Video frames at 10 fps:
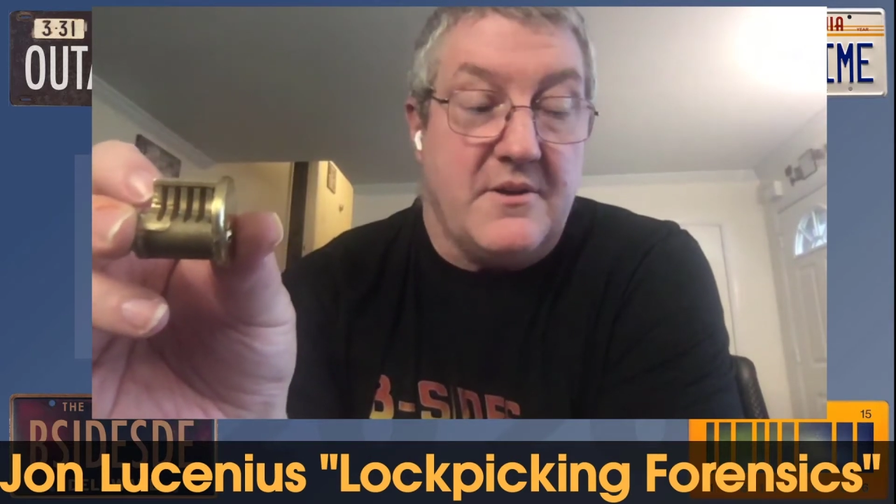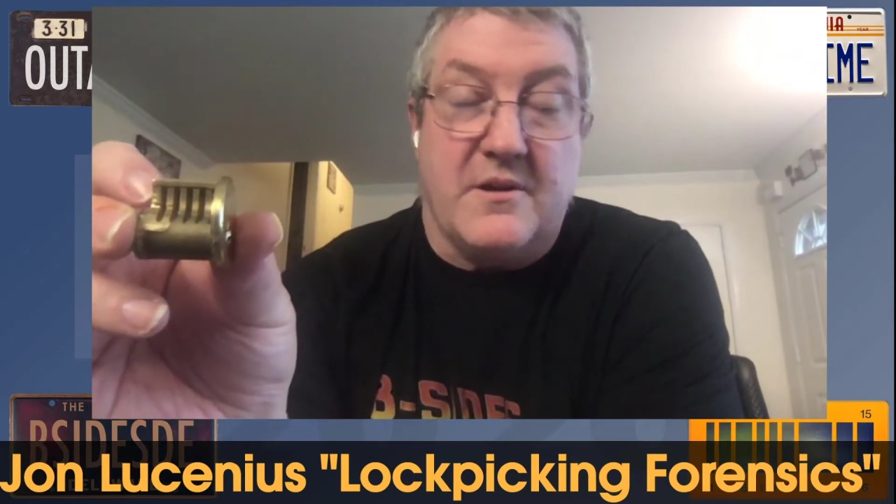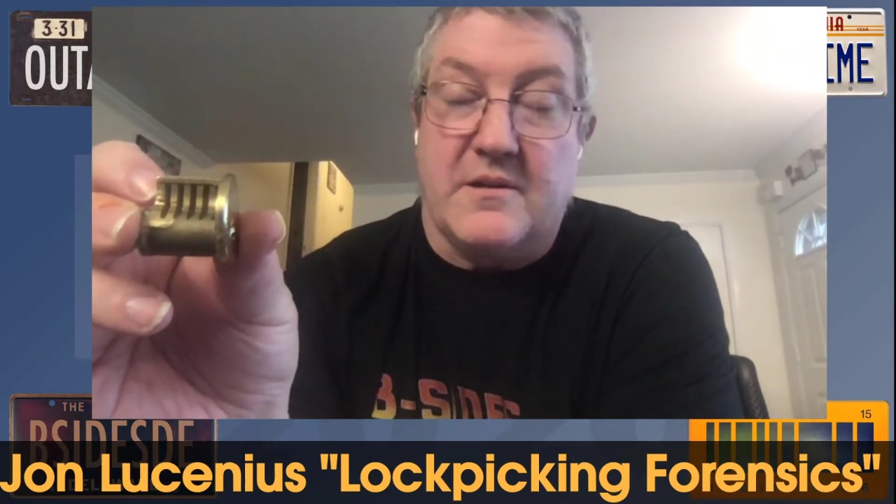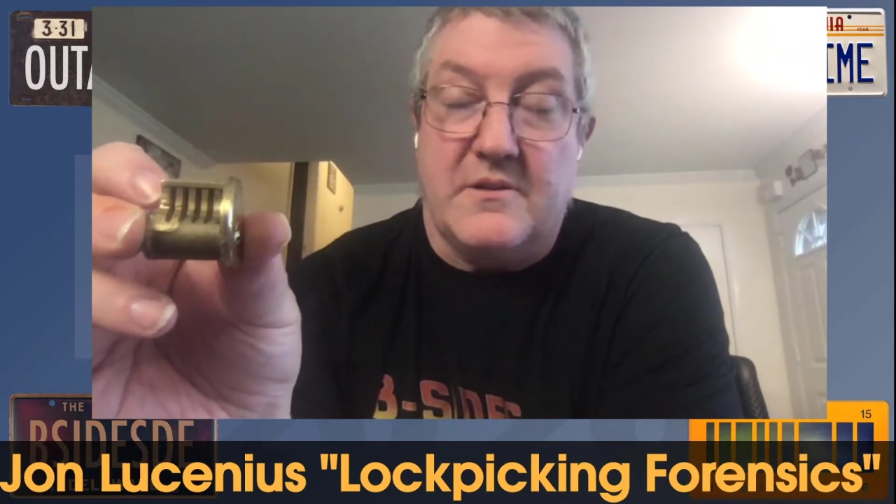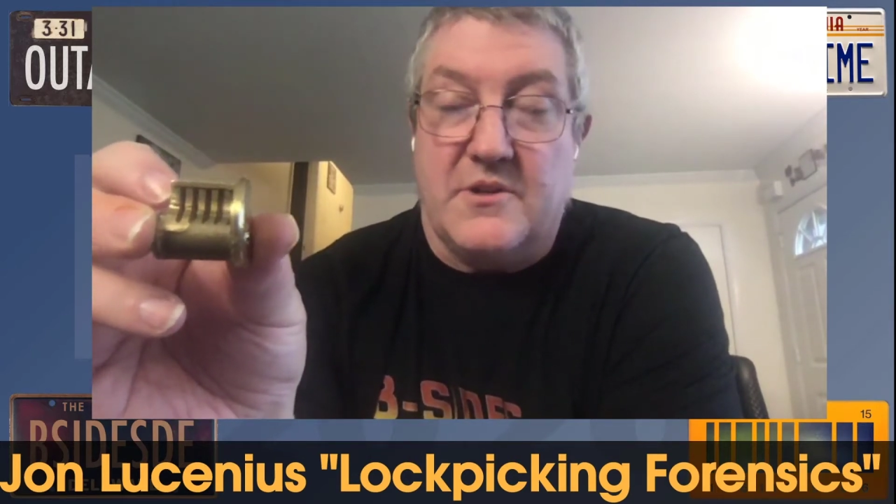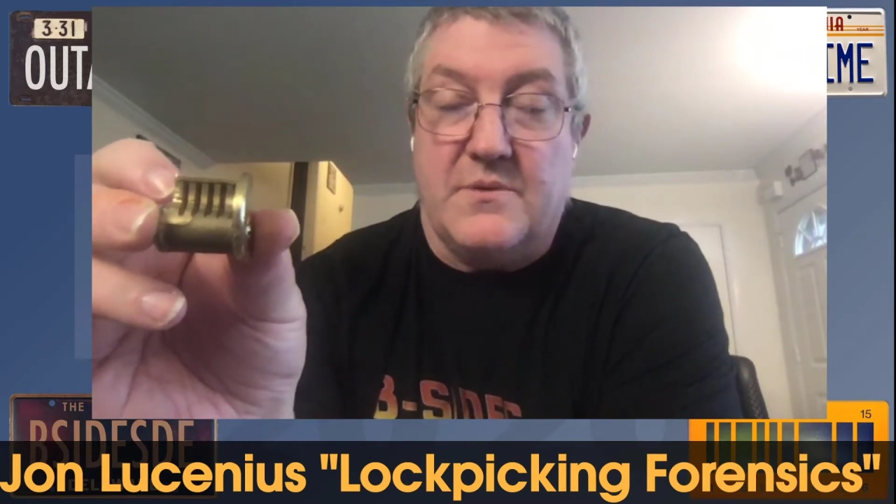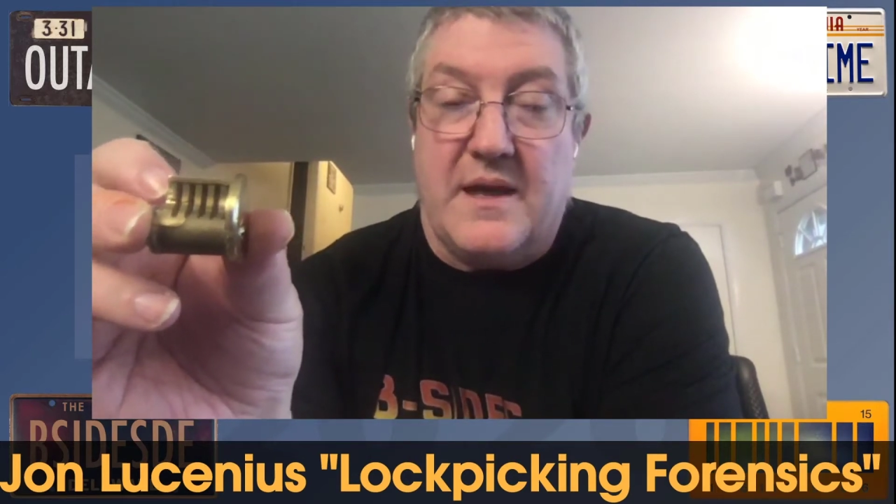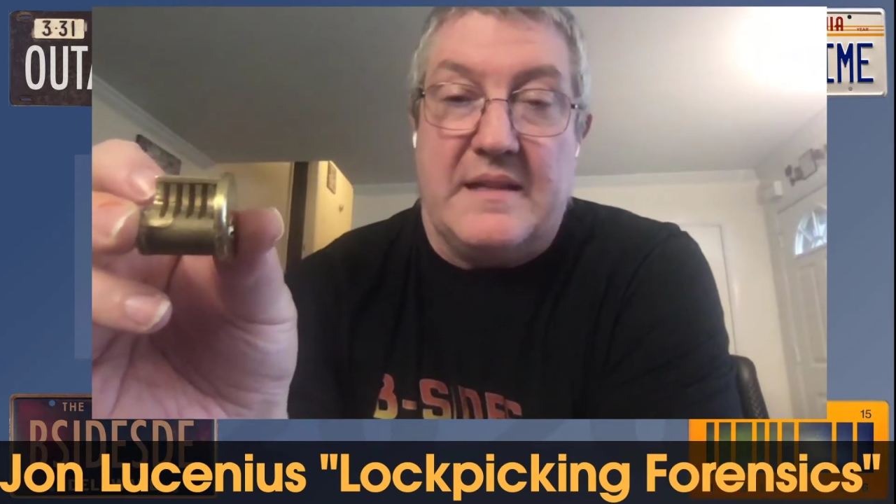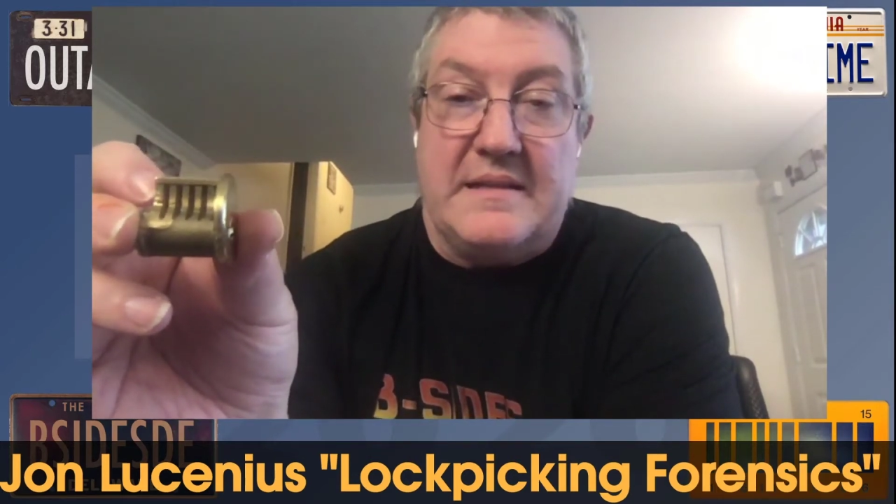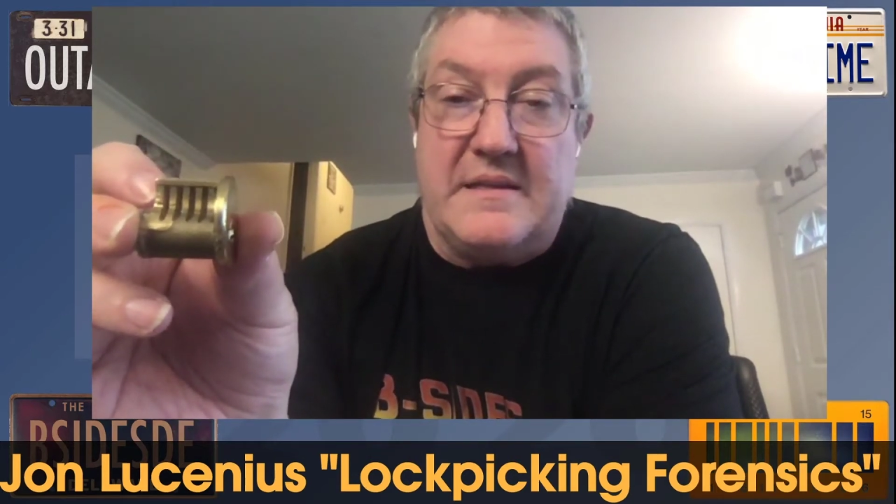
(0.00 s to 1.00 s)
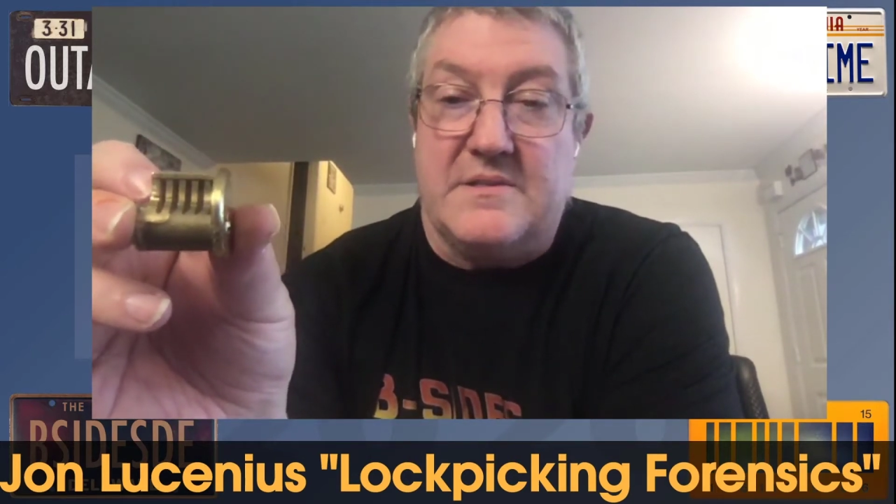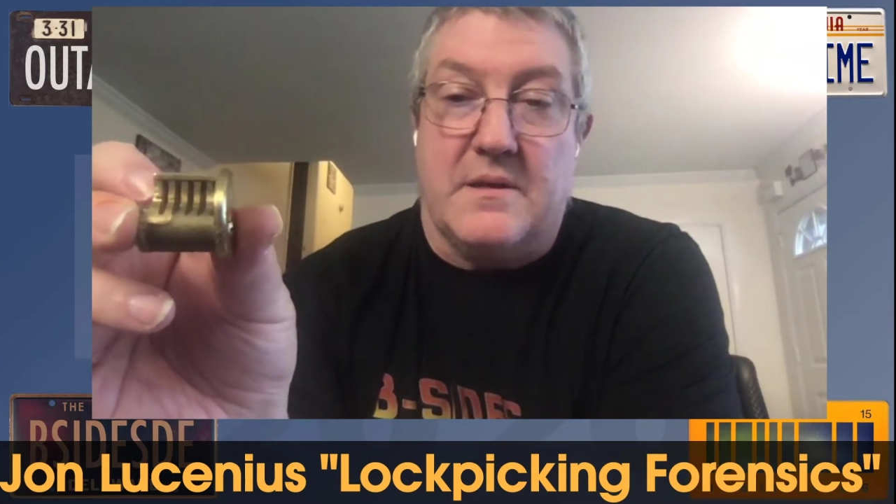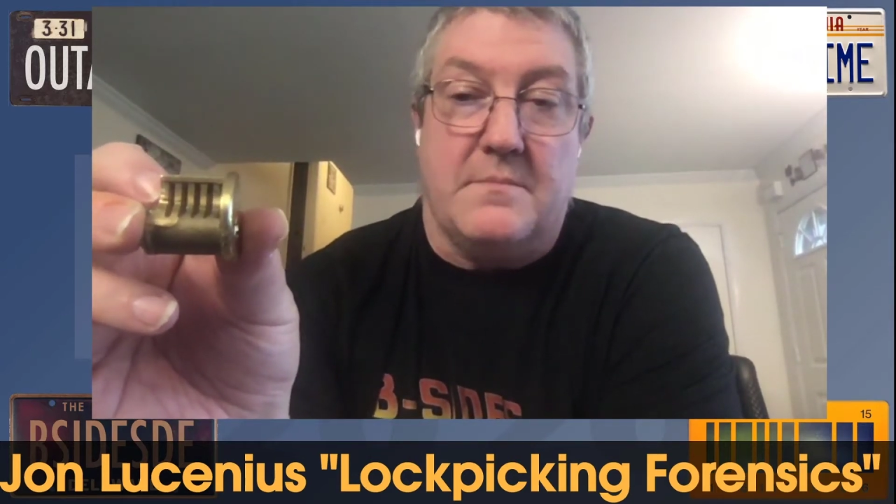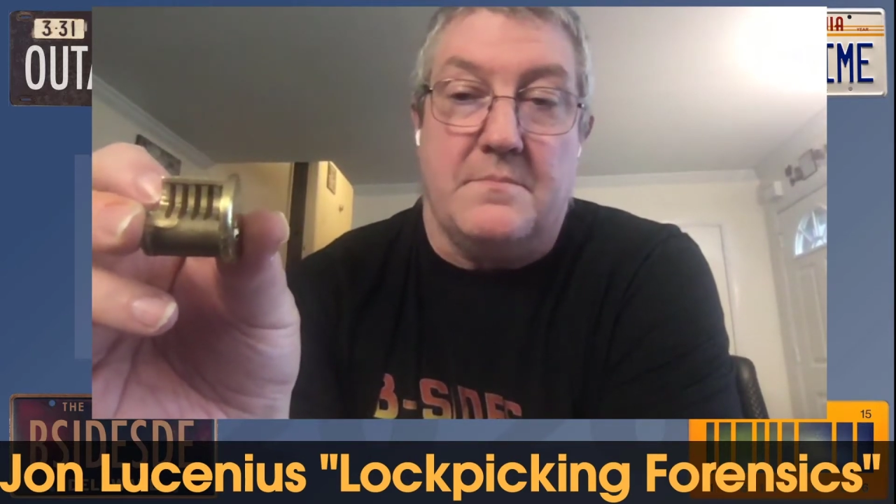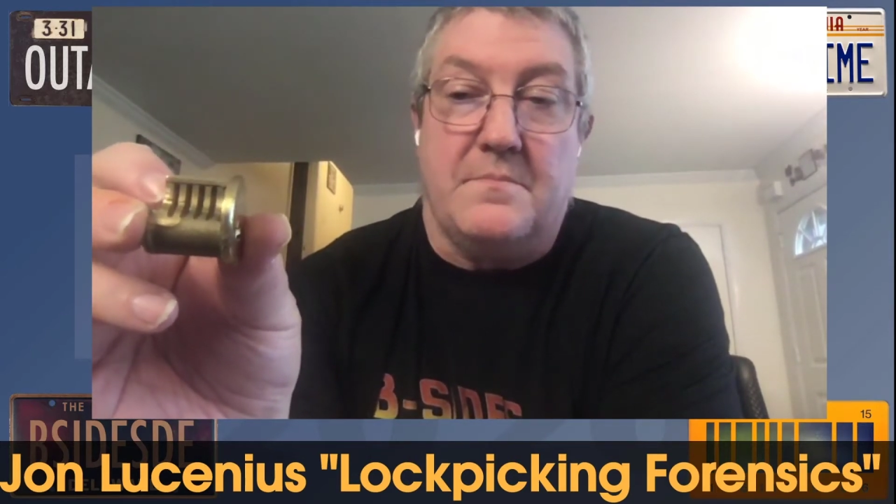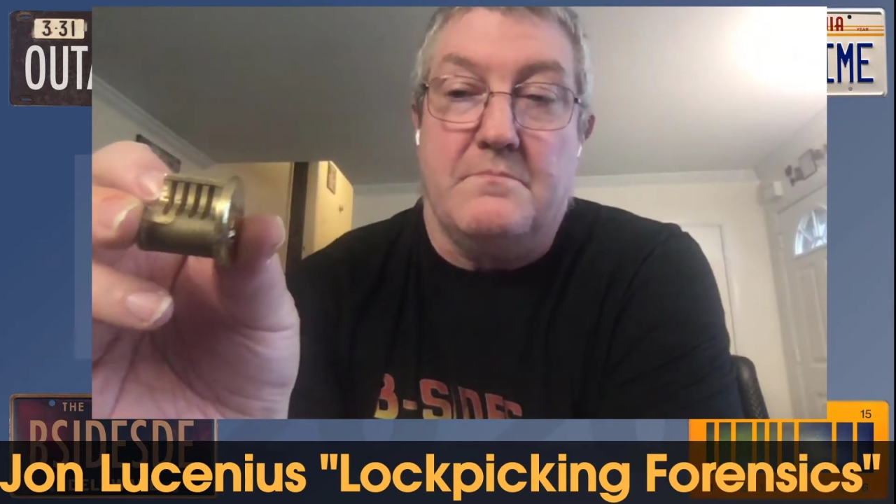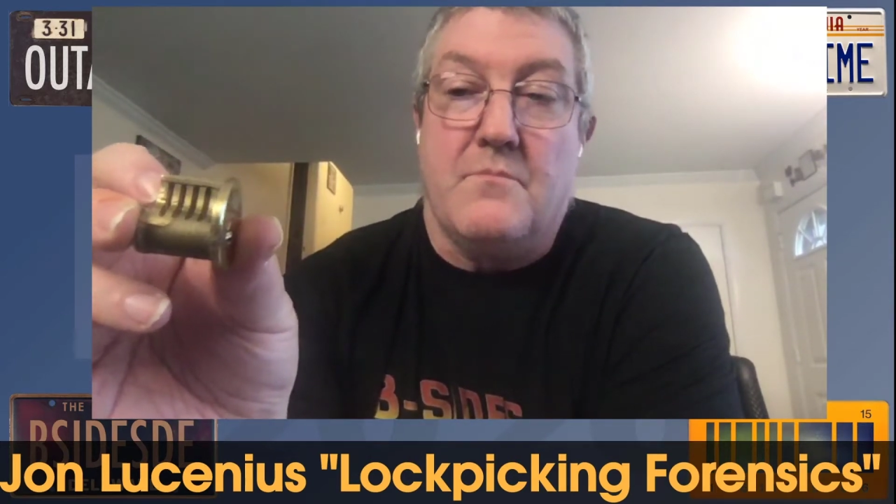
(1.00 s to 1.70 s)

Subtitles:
you're gonna do at least some